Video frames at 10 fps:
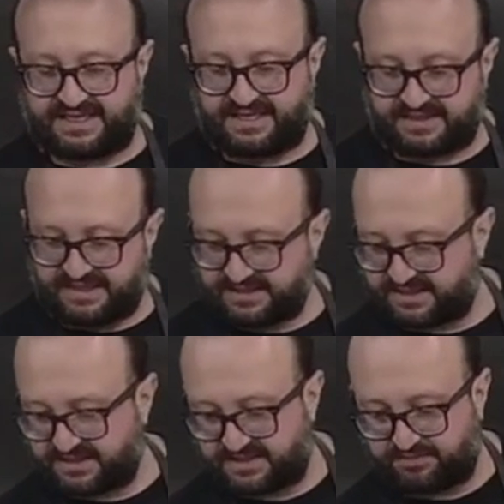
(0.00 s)
eat. That's
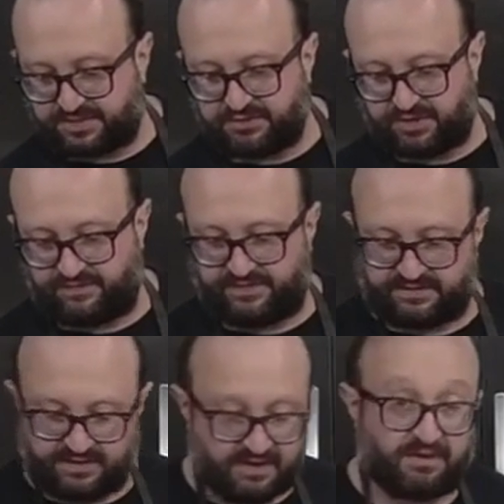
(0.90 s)
just the beauty of
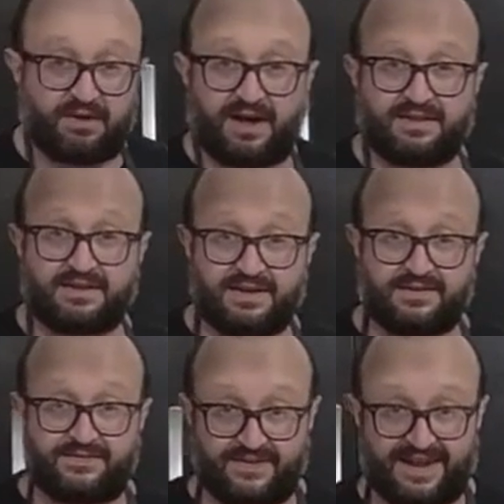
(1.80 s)
it, right?
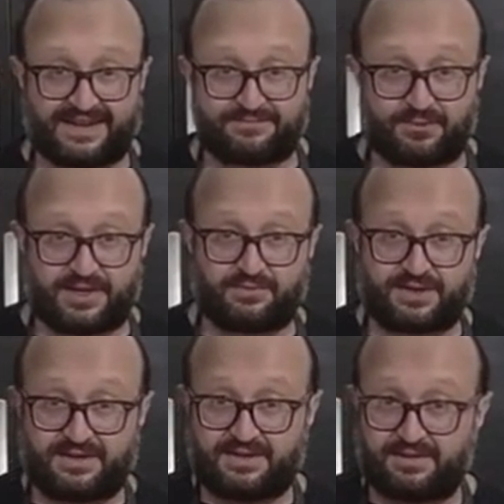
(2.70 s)
Little flatbread with
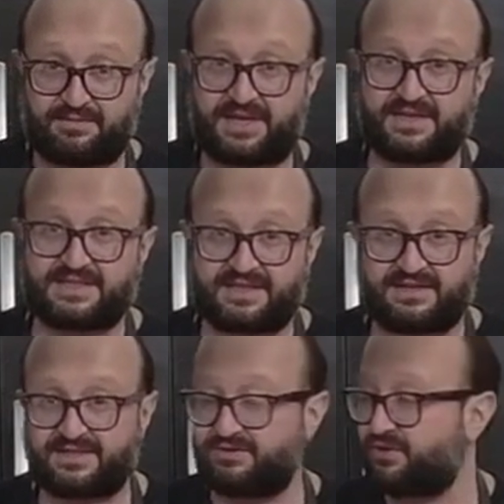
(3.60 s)
a little meat and a
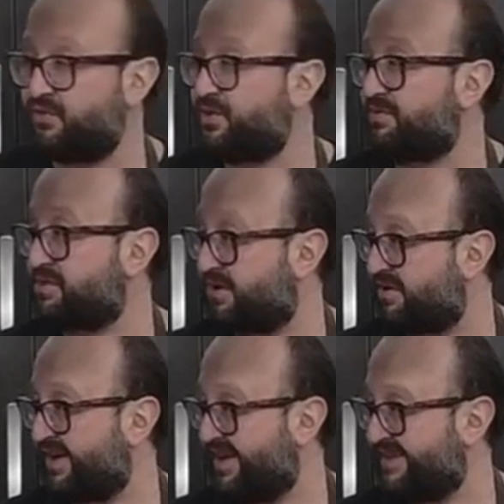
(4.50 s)
salsa on it. Who would have
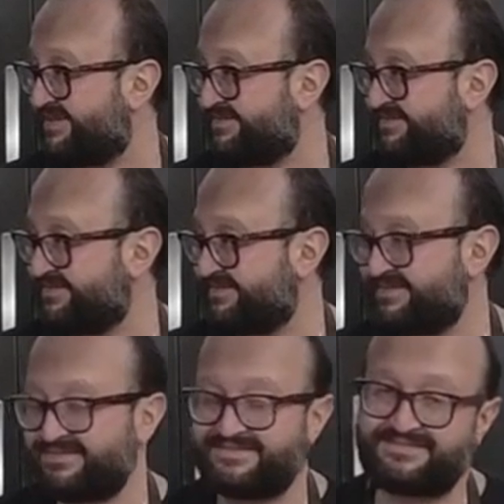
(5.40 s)
thought,
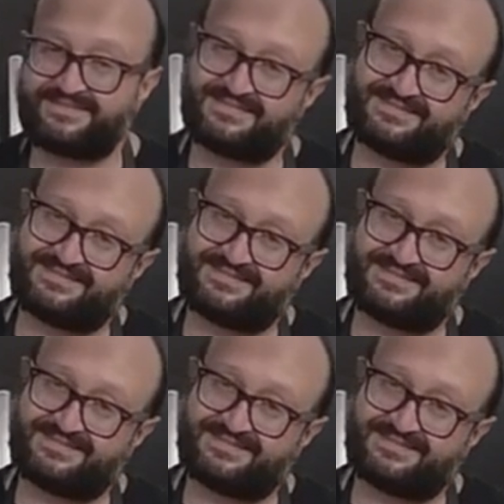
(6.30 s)
eh?